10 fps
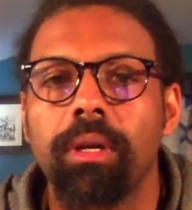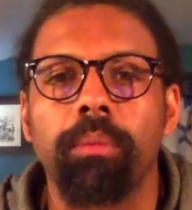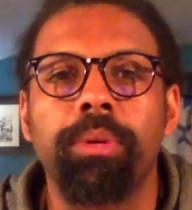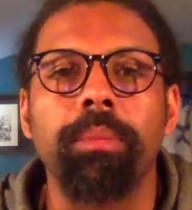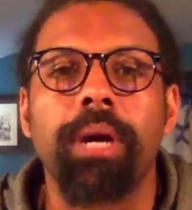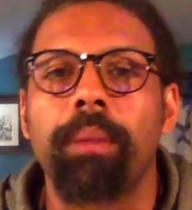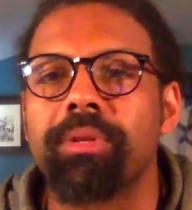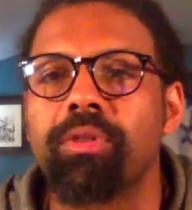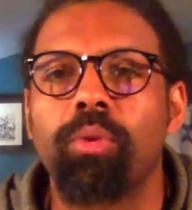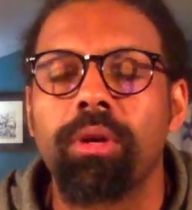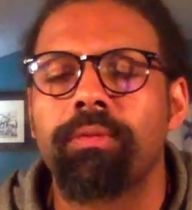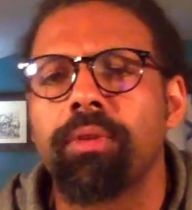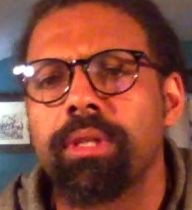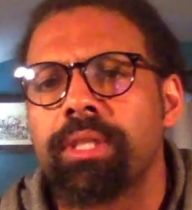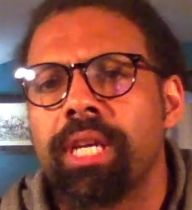Bebop is a
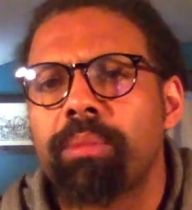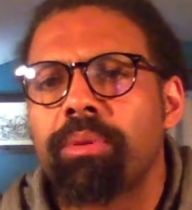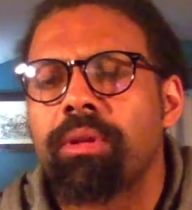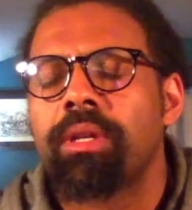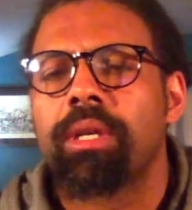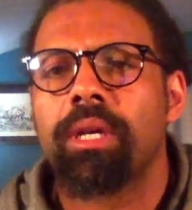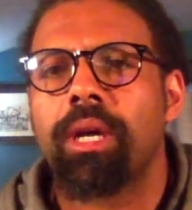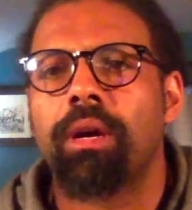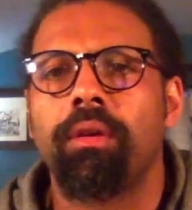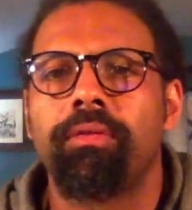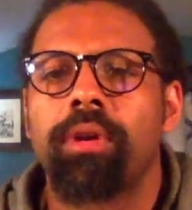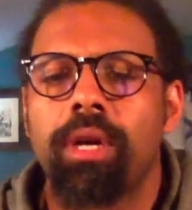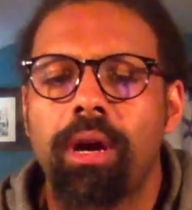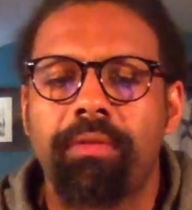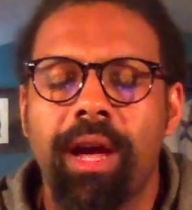wonderful example of
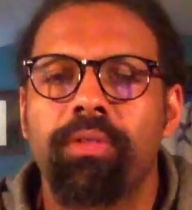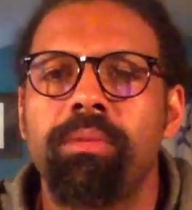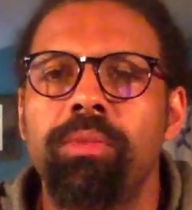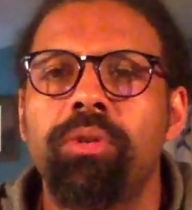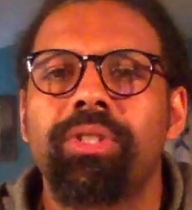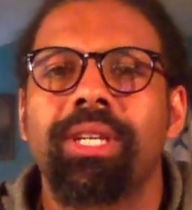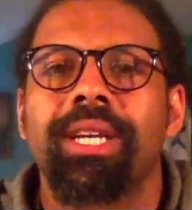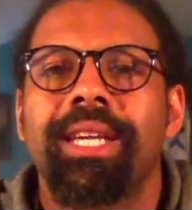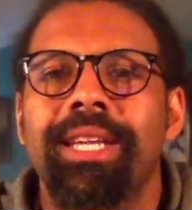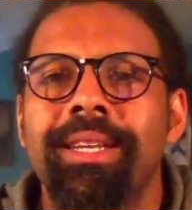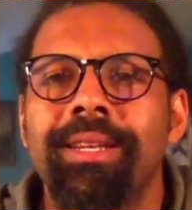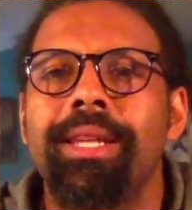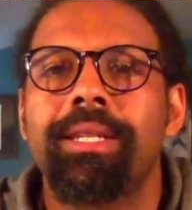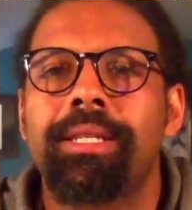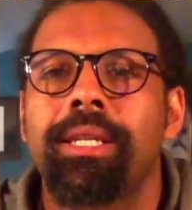how the music
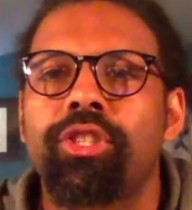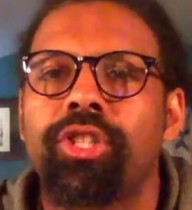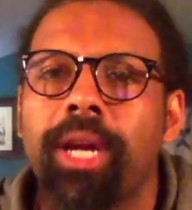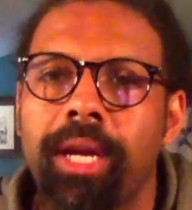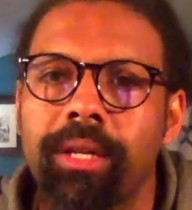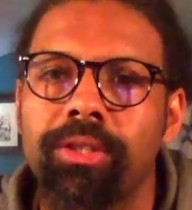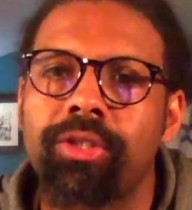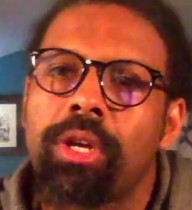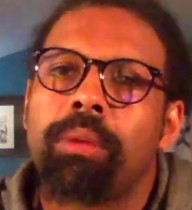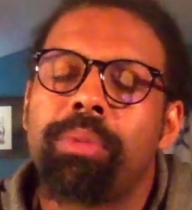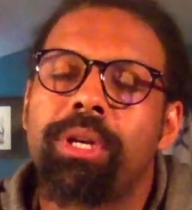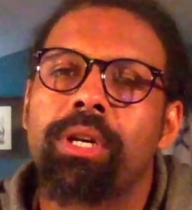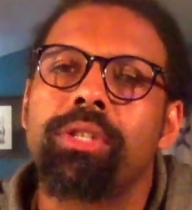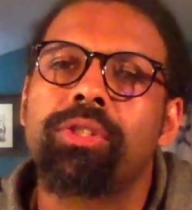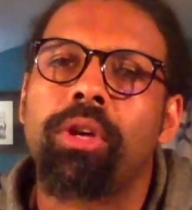needed to change
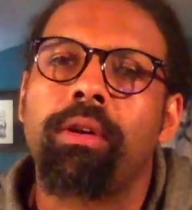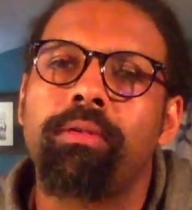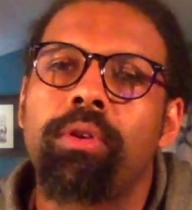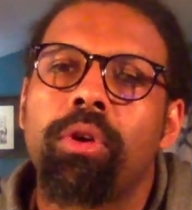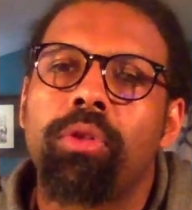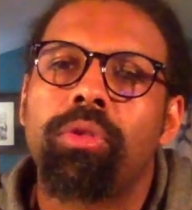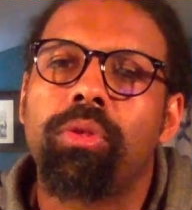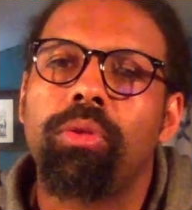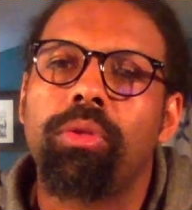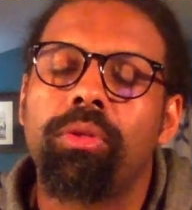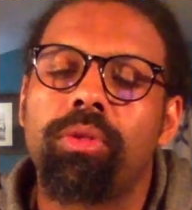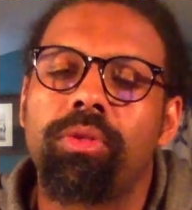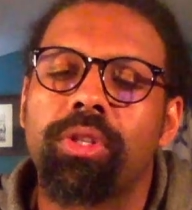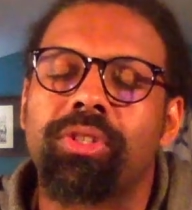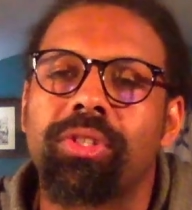because of
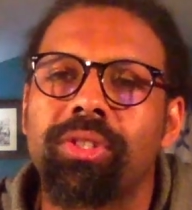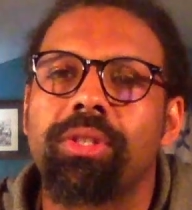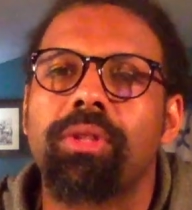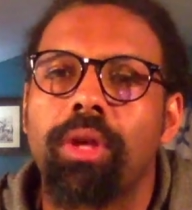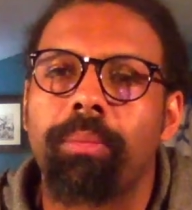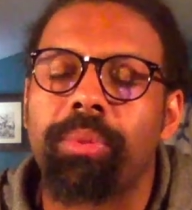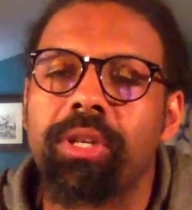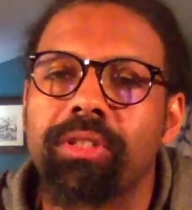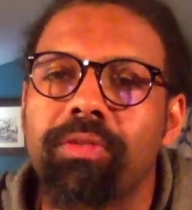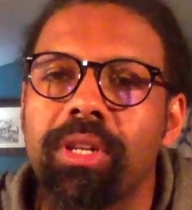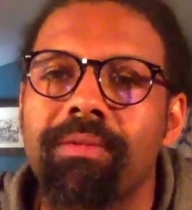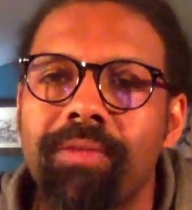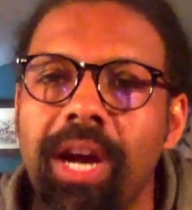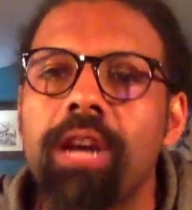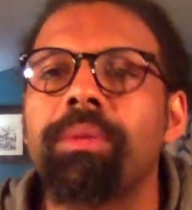the
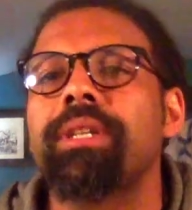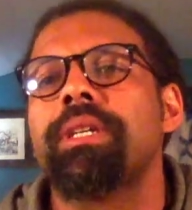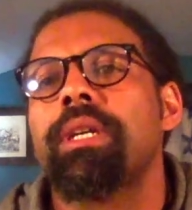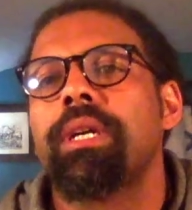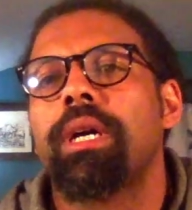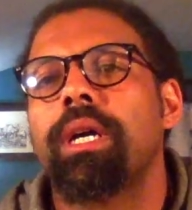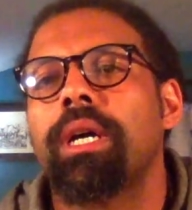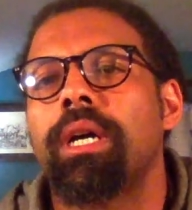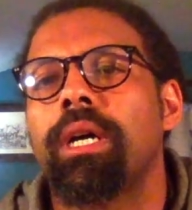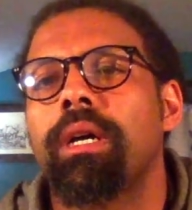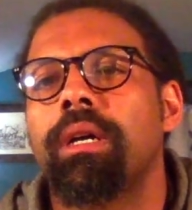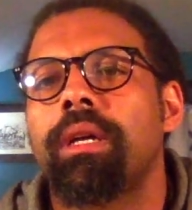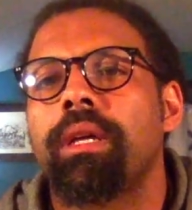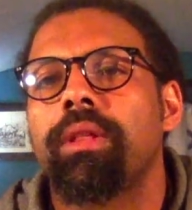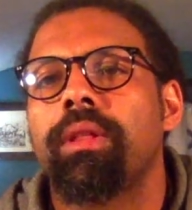environment
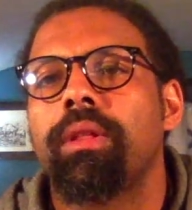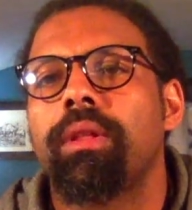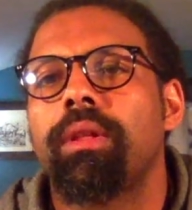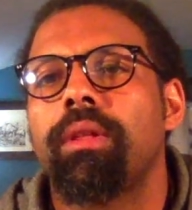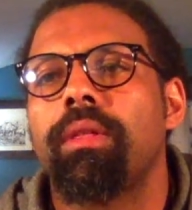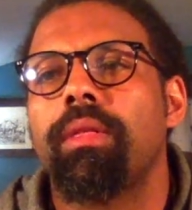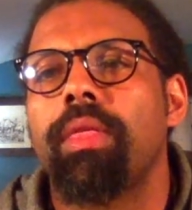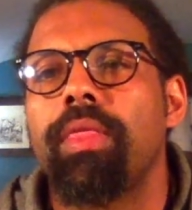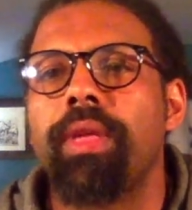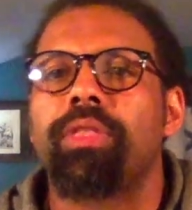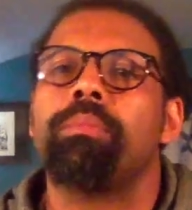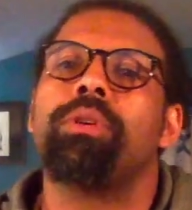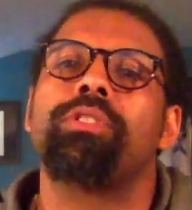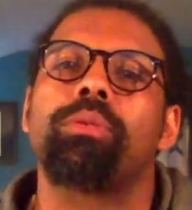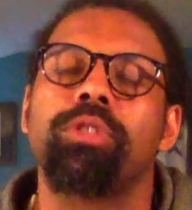that the
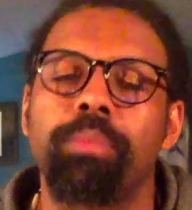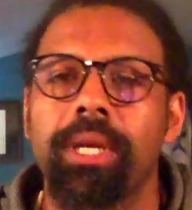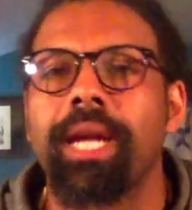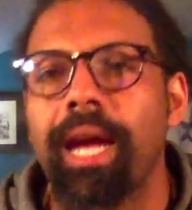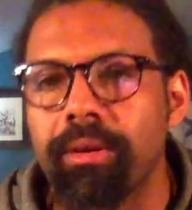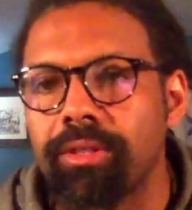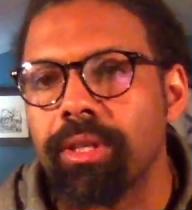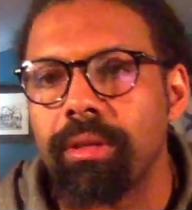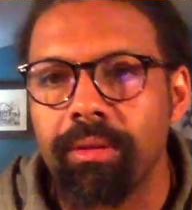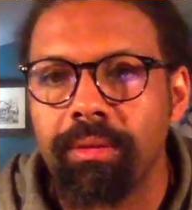music was being housed in.